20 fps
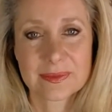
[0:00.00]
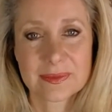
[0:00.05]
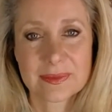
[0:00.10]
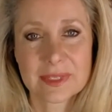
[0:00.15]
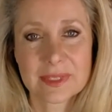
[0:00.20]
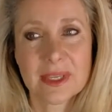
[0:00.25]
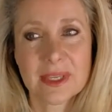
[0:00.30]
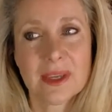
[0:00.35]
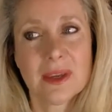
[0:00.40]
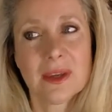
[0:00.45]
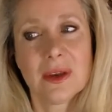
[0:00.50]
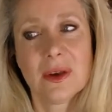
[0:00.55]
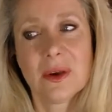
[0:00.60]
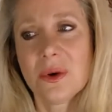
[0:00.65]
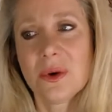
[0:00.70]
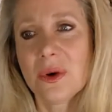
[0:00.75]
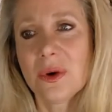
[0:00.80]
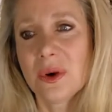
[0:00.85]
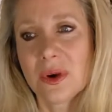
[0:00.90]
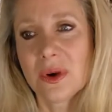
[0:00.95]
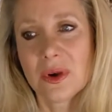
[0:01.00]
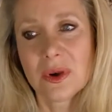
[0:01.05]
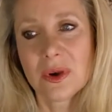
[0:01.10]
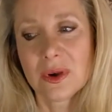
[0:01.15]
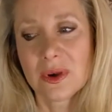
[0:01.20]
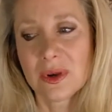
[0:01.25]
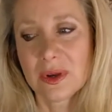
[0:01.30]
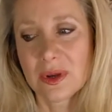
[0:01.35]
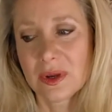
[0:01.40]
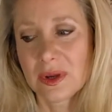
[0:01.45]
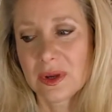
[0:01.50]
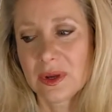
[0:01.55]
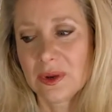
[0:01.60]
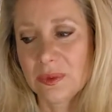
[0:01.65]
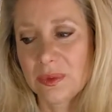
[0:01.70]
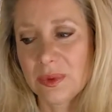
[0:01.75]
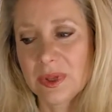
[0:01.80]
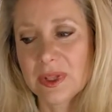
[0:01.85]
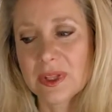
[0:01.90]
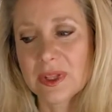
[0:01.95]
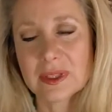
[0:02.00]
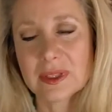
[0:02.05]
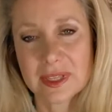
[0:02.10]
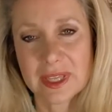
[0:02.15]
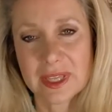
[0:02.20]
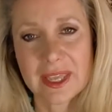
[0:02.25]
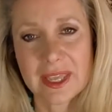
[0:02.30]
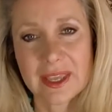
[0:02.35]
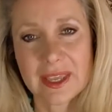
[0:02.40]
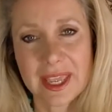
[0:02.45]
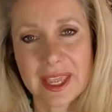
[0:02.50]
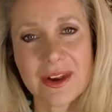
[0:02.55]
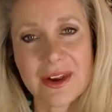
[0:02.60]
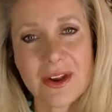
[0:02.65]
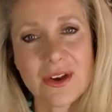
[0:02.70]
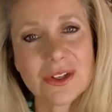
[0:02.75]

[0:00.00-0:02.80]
That would make sense. Um, yeah.